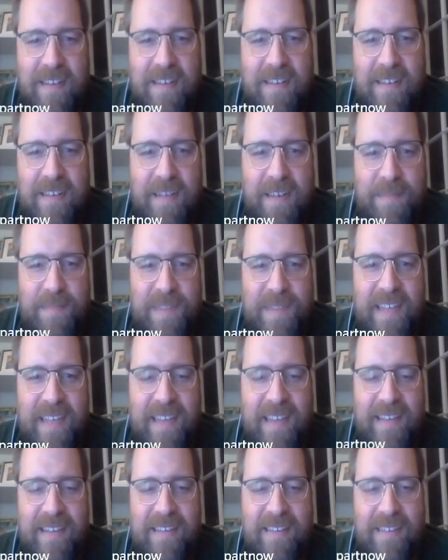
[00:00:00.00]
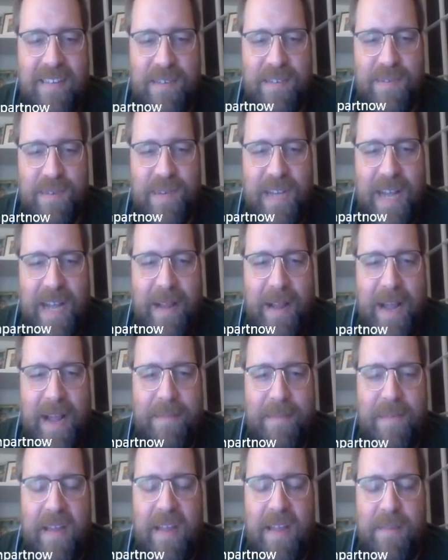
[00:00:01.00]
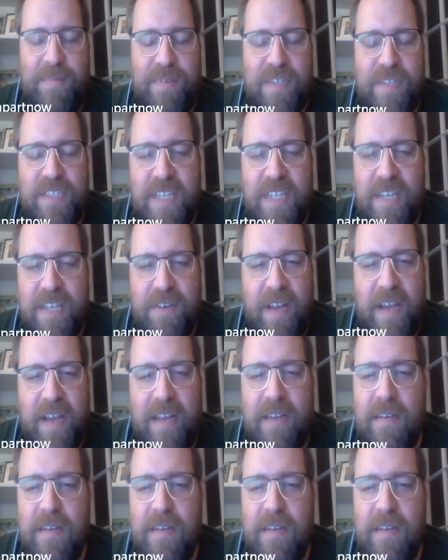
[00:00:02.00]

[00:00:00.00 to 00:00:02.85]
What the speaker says: Well, I appreciate you not.